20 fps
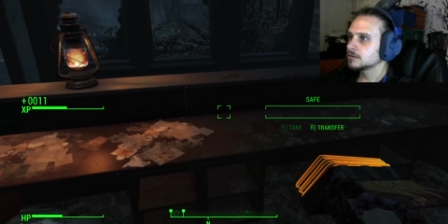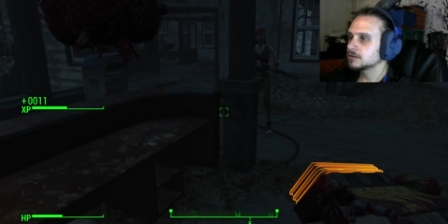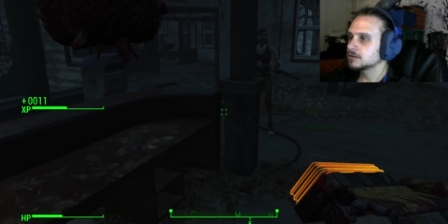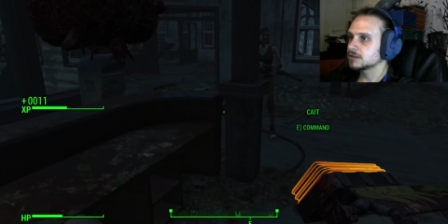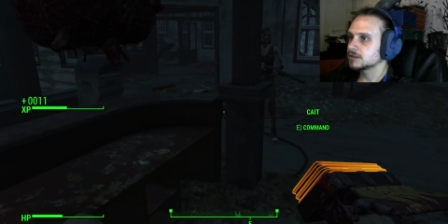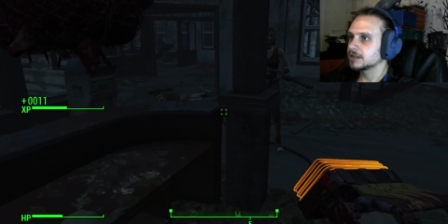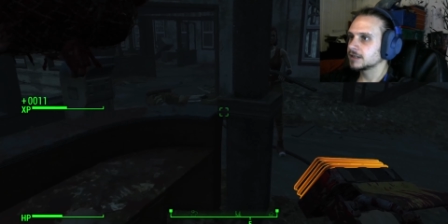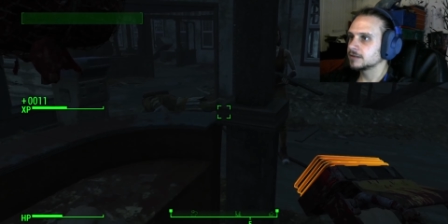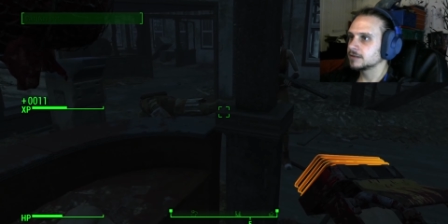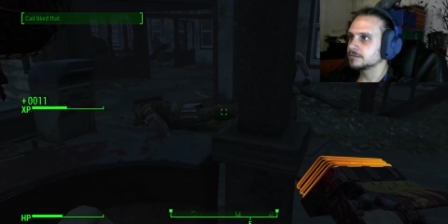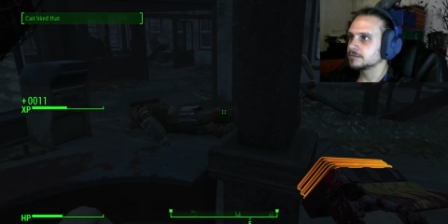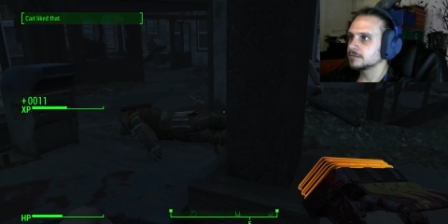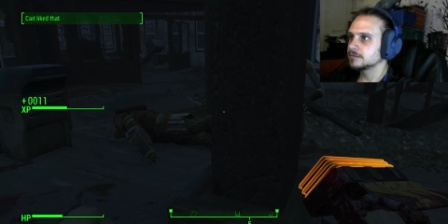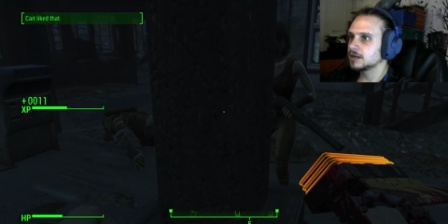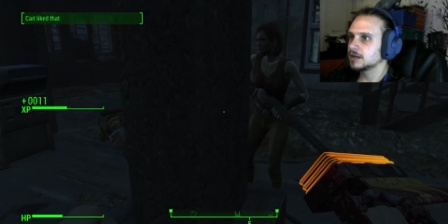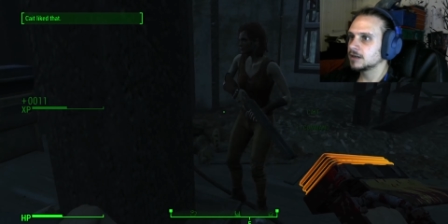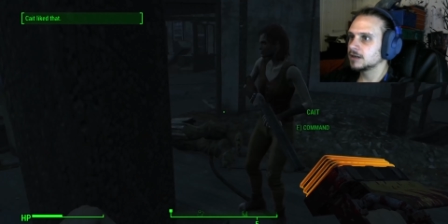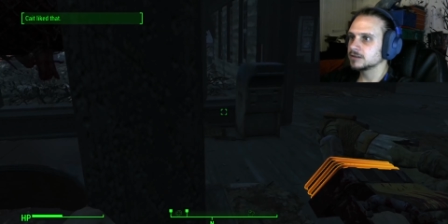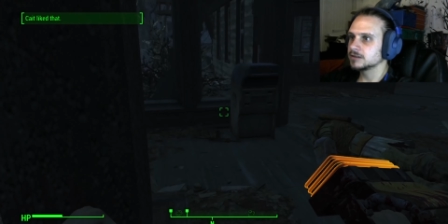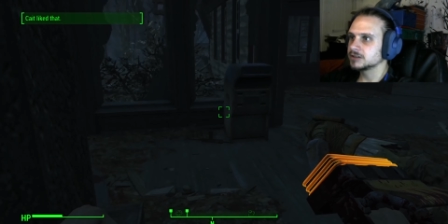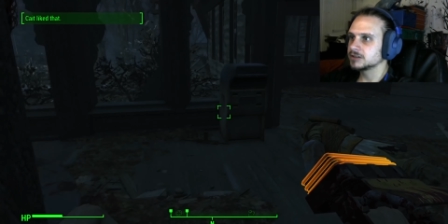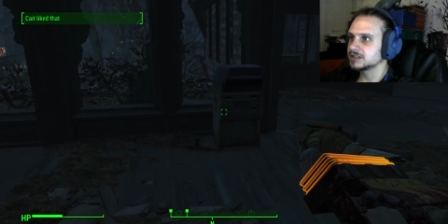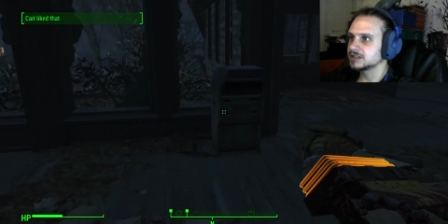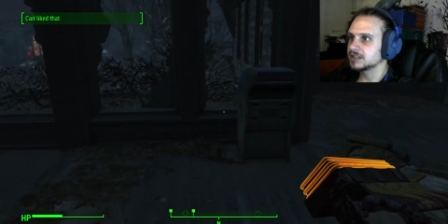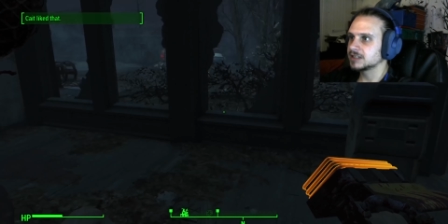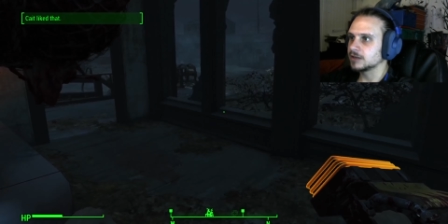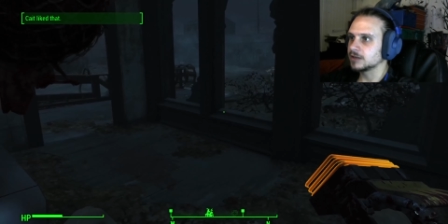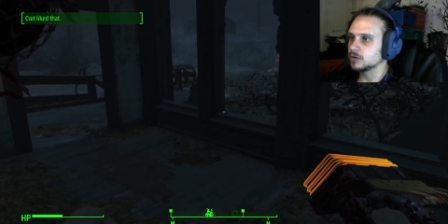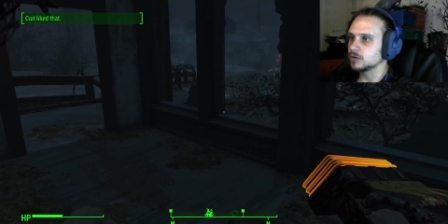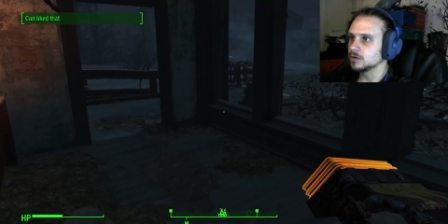Okay. I'll just
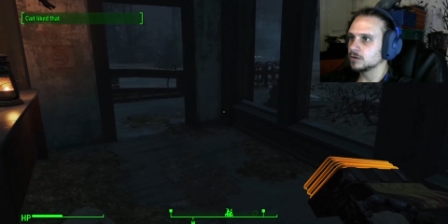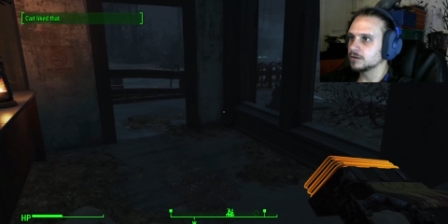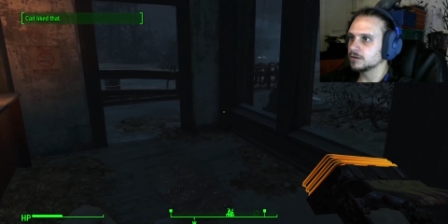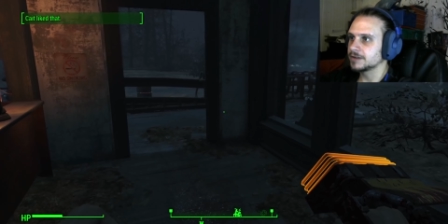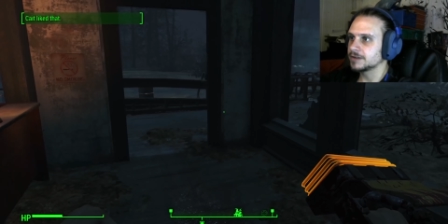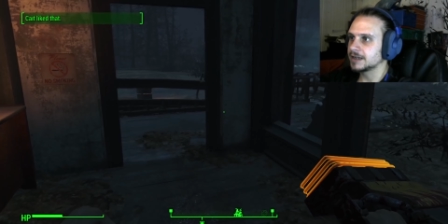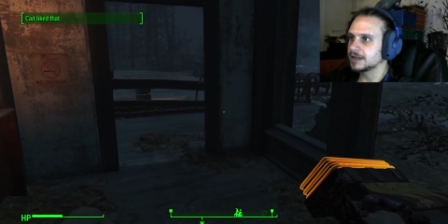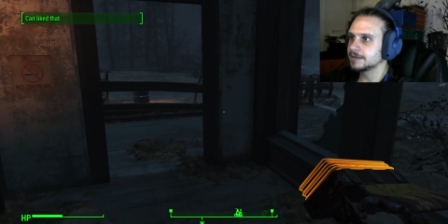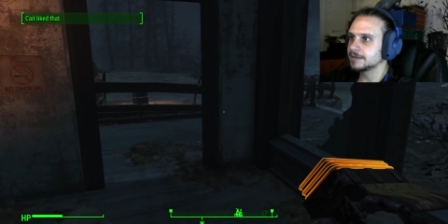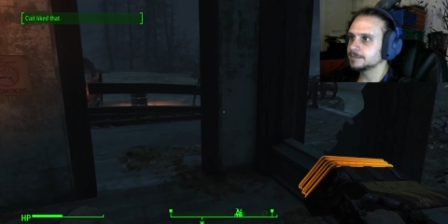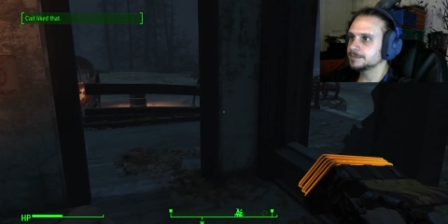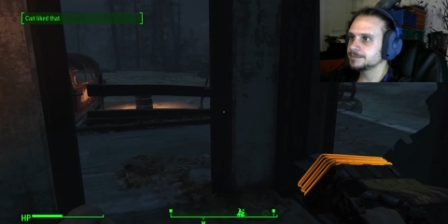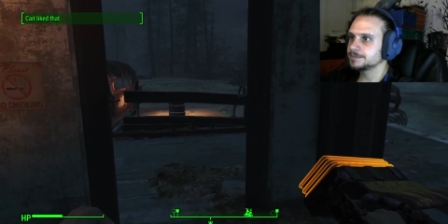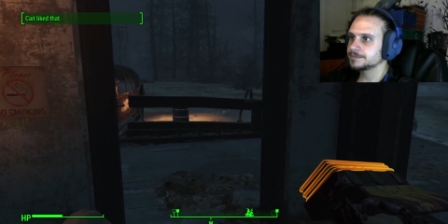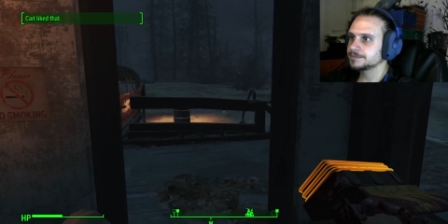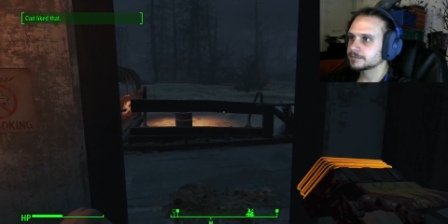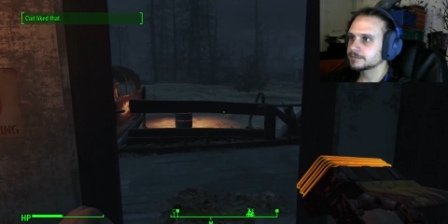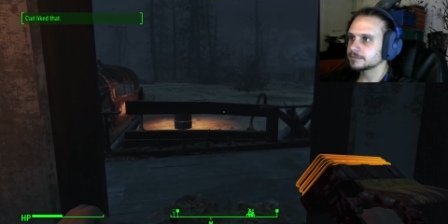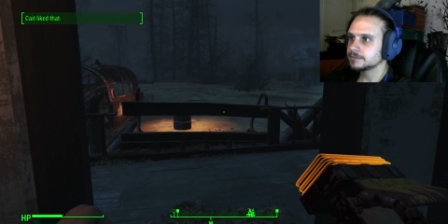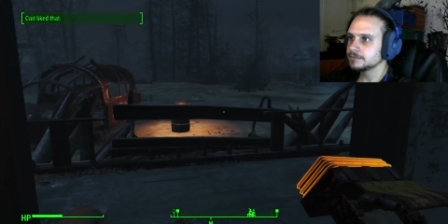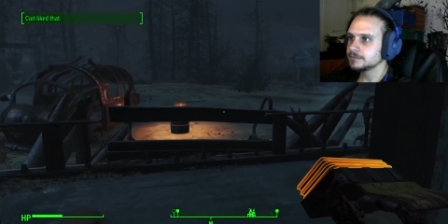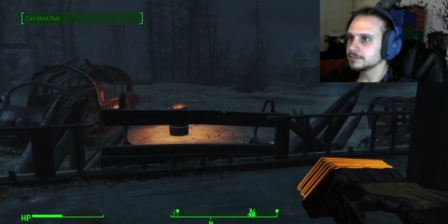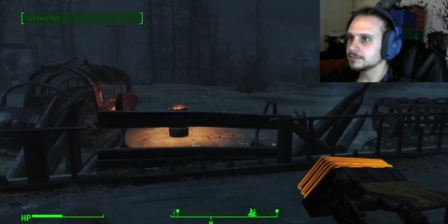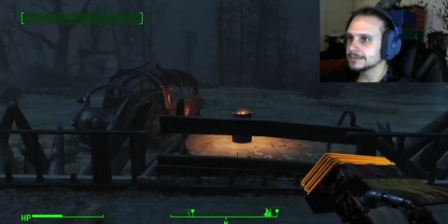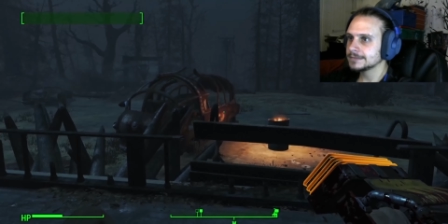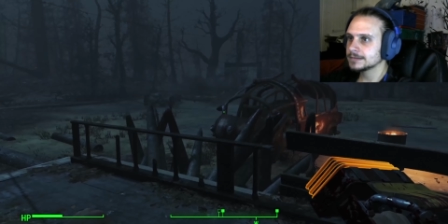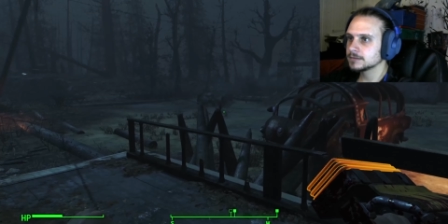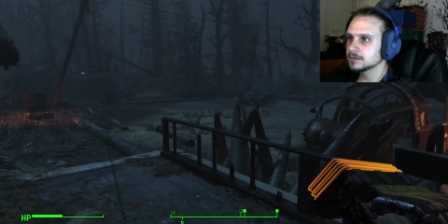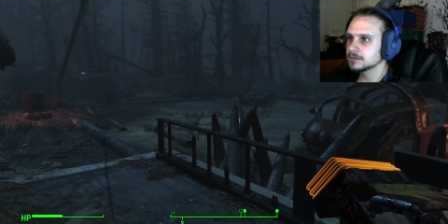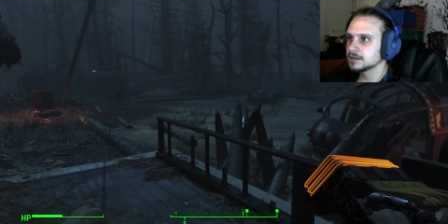take all of that.
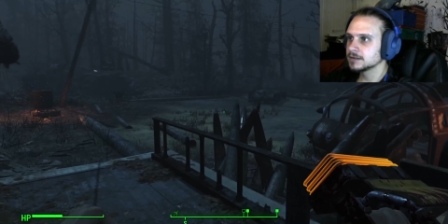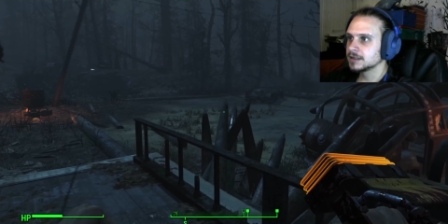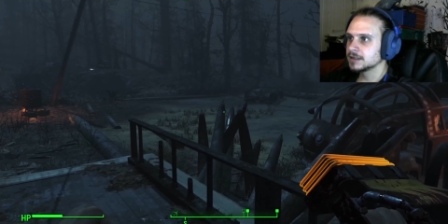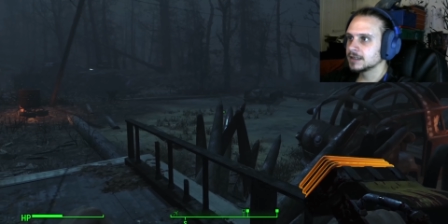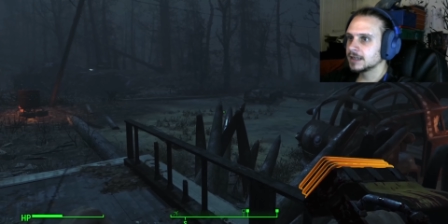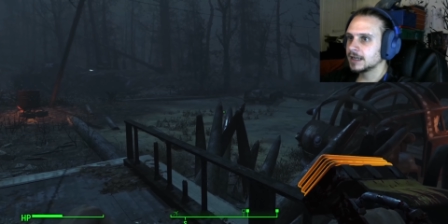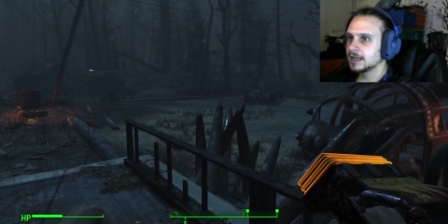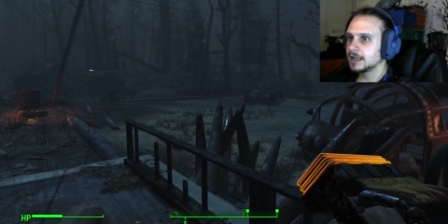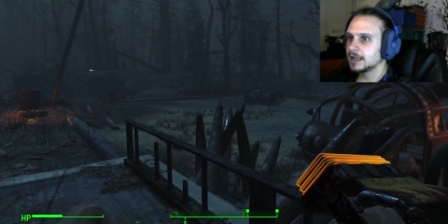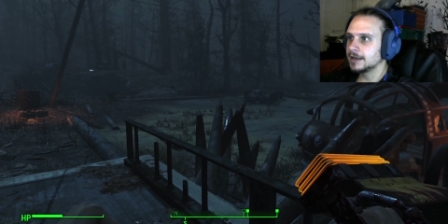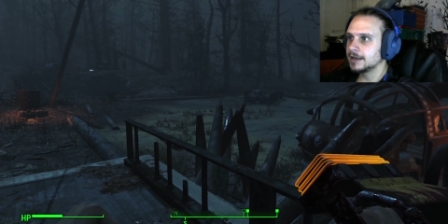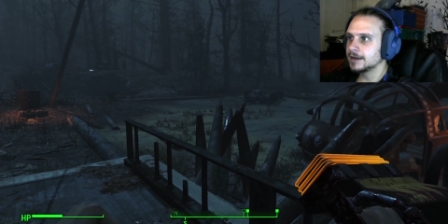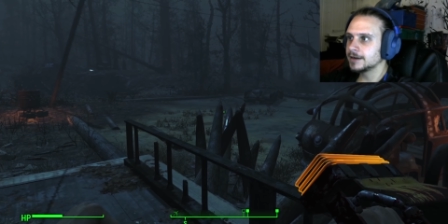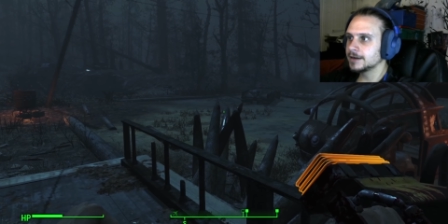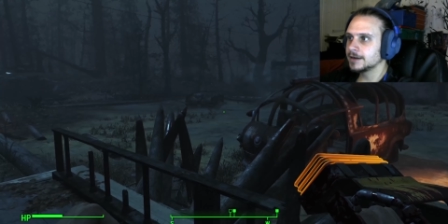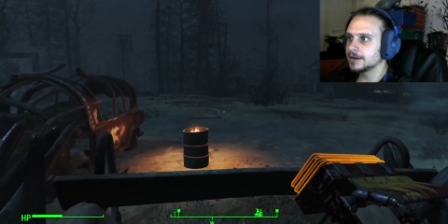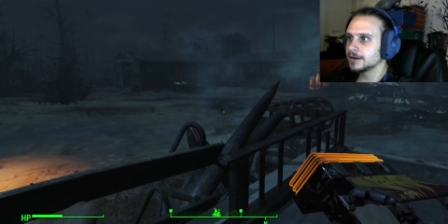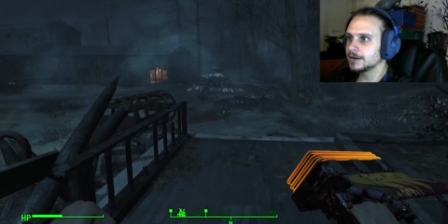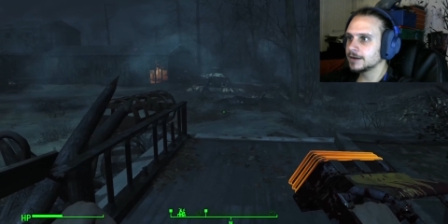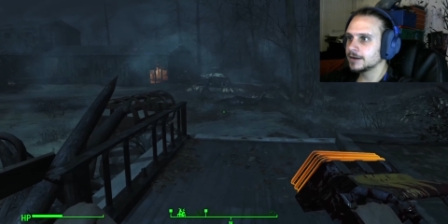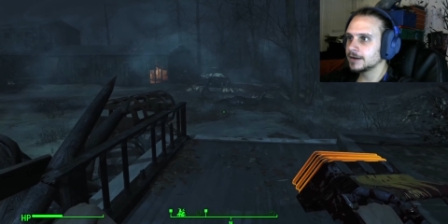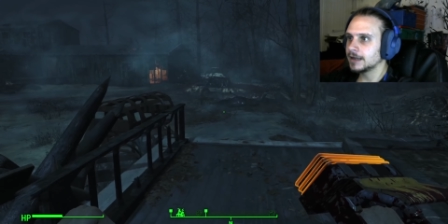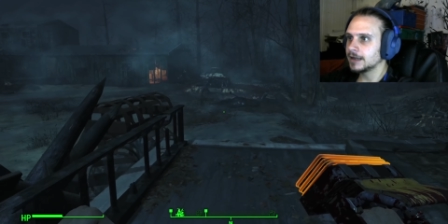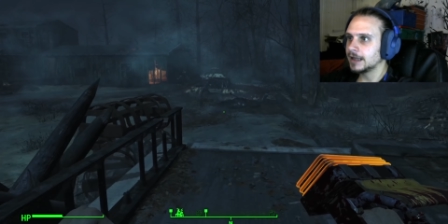Hello?